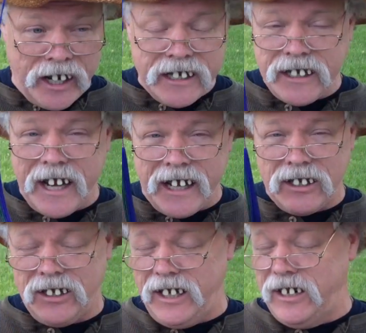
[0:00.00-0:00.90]
take that
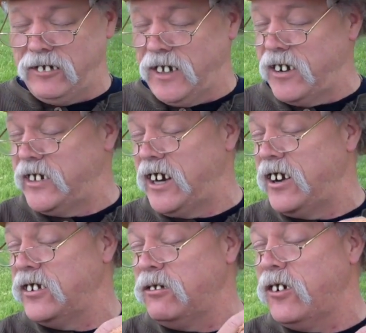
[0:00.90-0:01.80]
and rub it
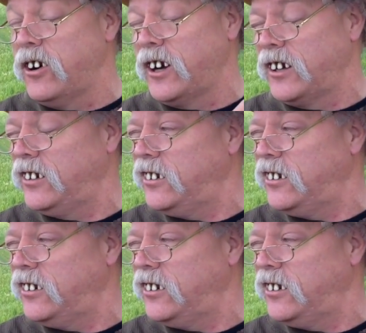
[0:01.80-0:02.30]
on the wart